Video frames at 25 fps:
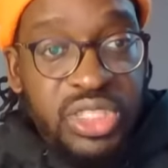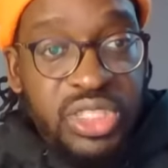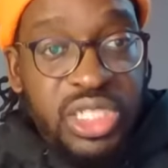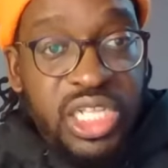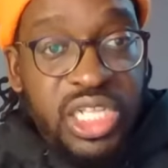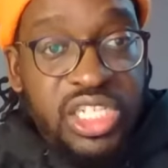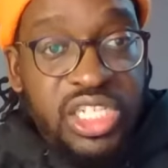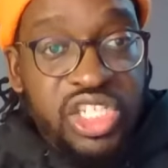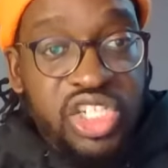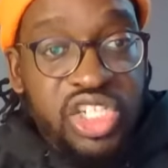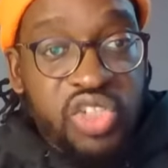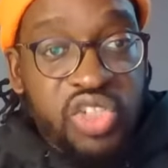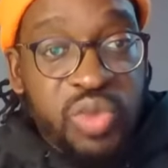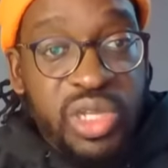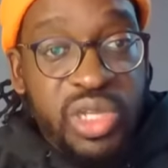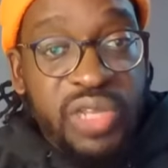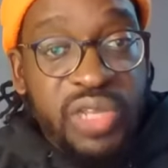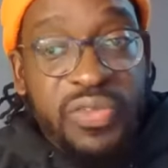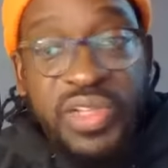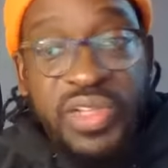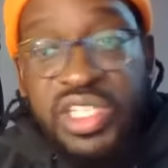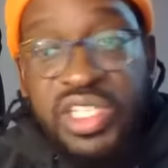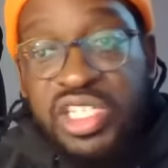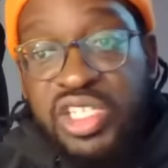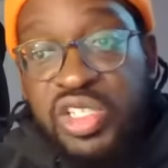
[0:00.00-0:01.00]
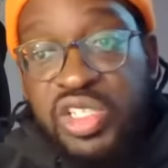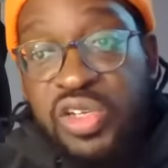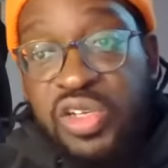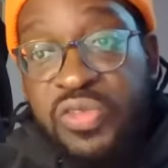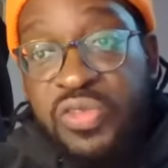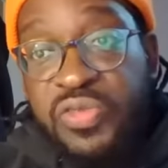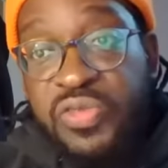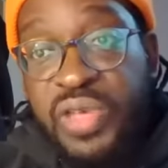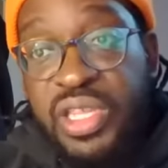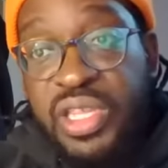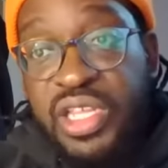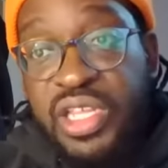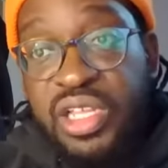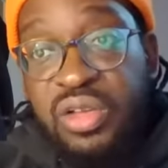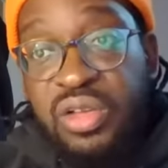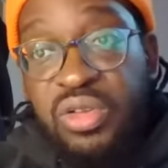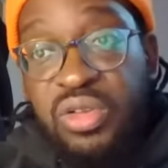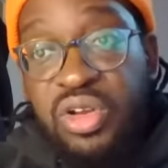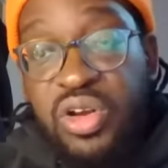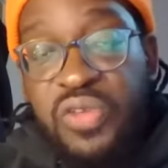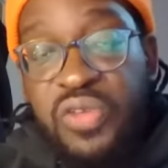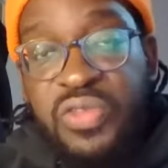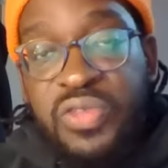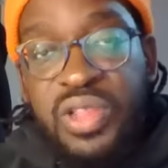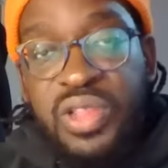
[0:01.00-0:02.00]
let's just quickly finish this off and then I'll
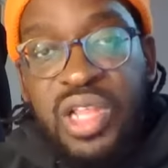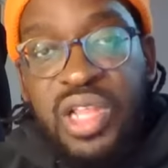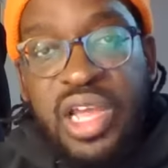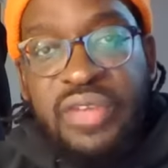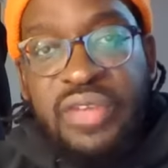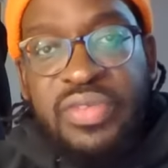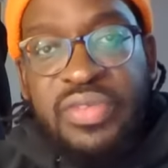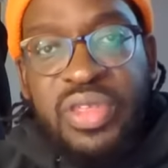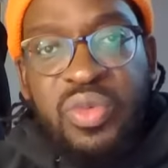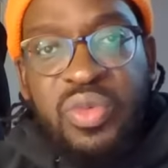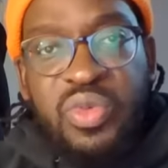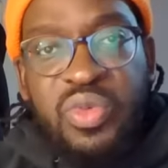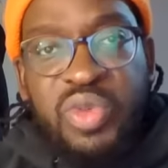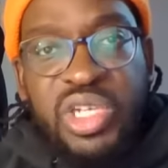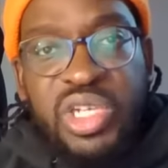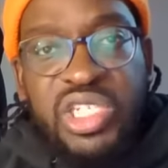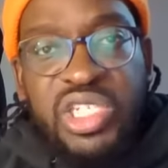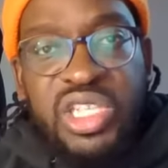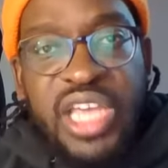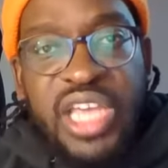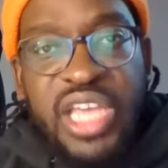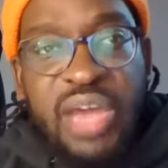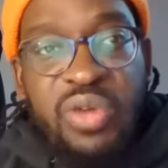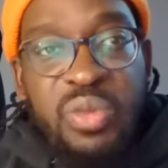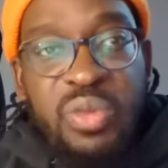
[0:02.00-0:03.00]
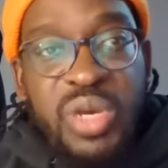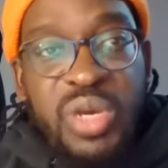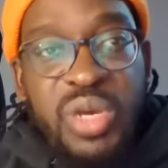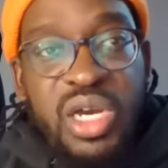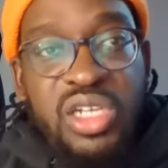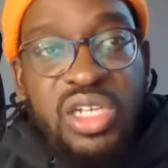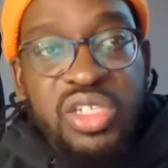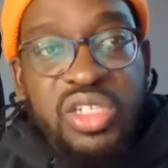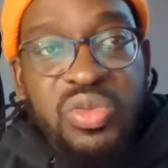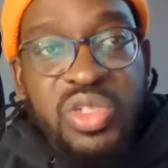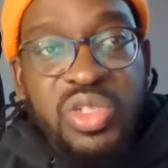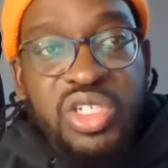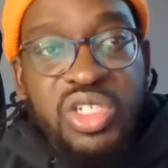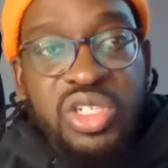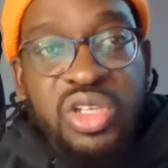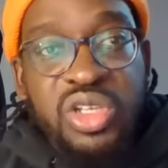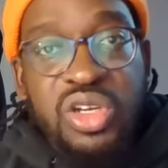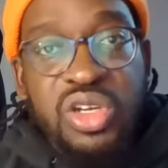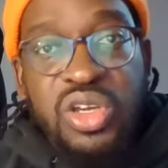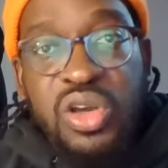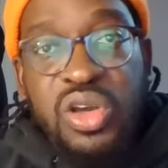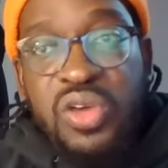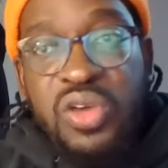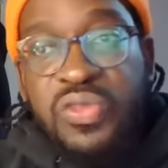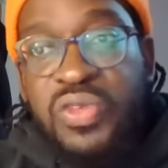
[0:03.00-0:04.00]
lock off the live. I think we're reaching the hour mark, so we should
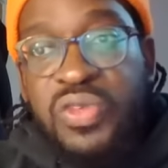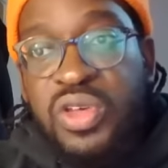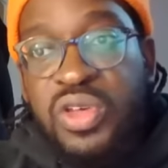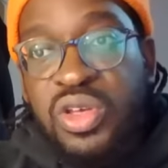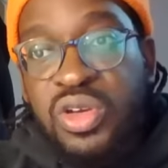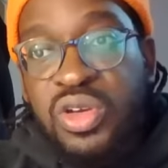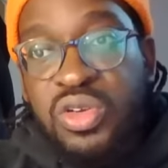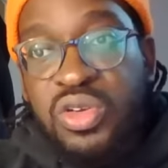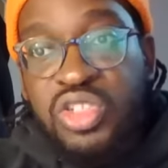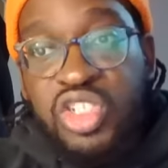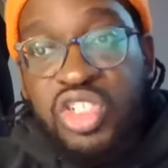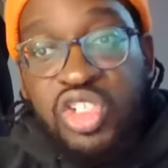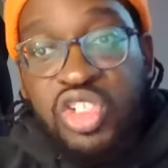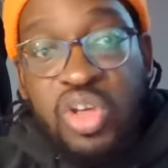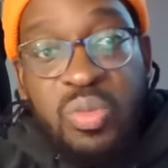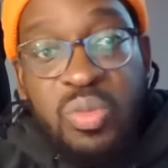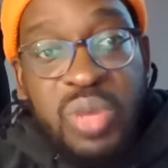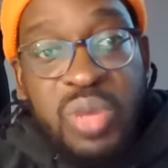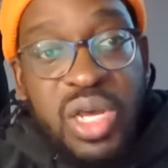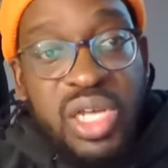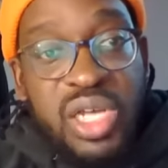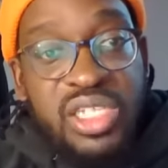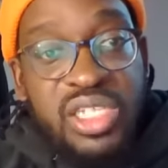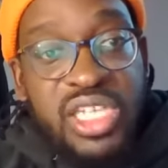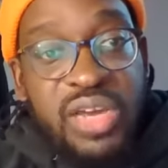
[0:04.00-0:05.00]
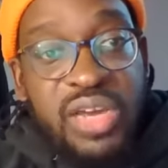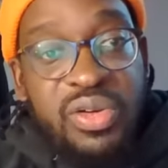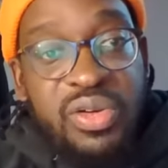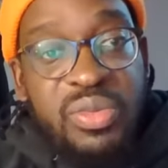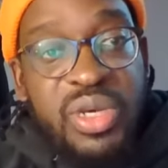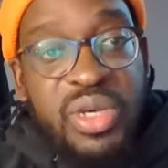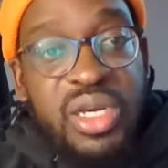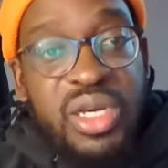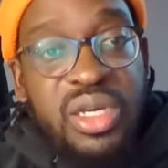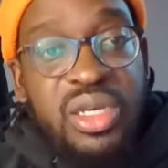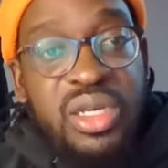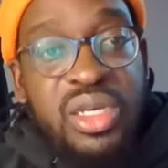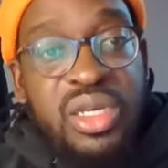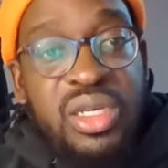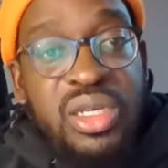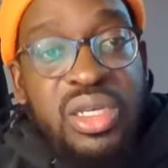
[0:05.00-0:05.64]
lock it off. We've just gone past the hour mark.